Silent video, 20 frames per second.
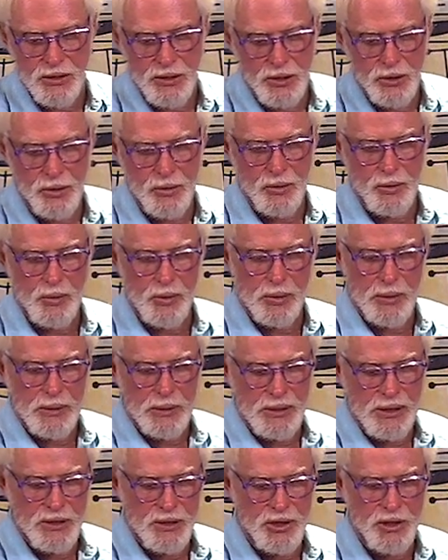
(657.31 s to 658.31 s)
to
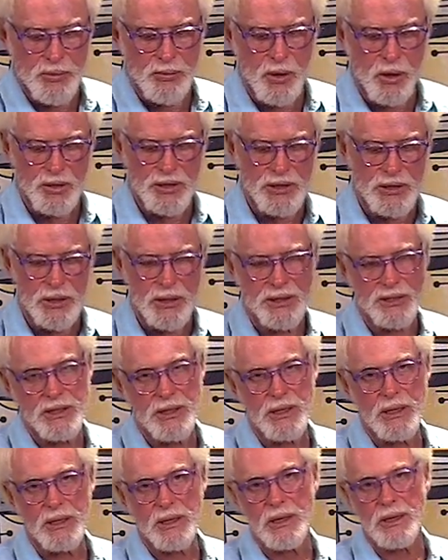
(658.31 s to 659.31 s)
get some
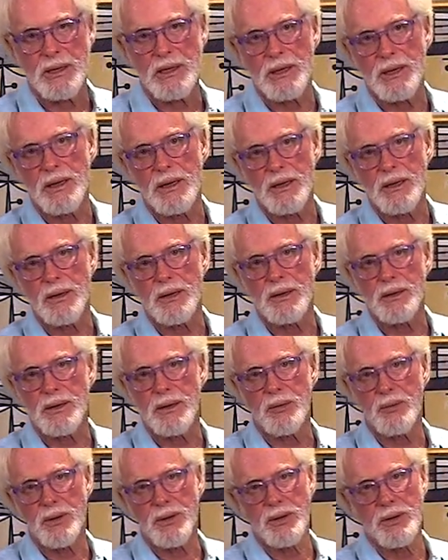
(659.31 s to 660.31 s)
motility in
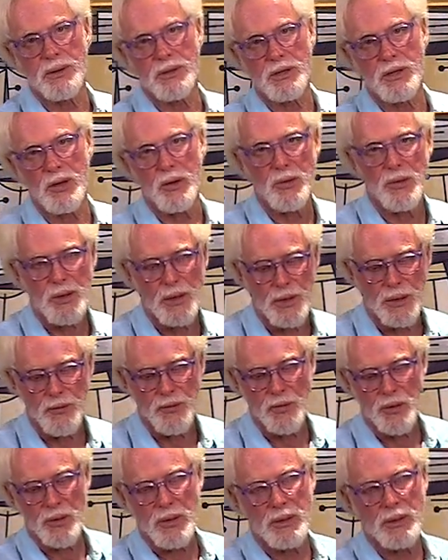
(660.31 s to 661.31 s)
uh, with the, you know the
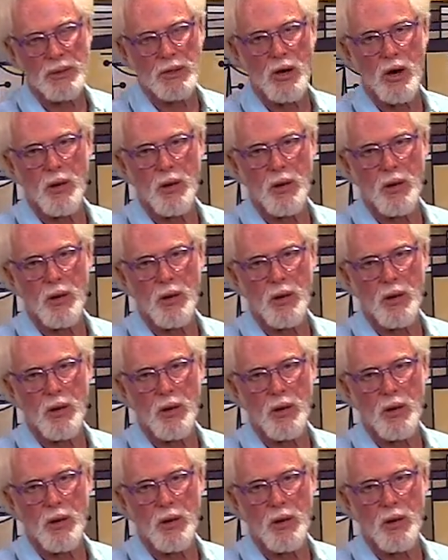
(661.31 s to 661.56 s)
liver and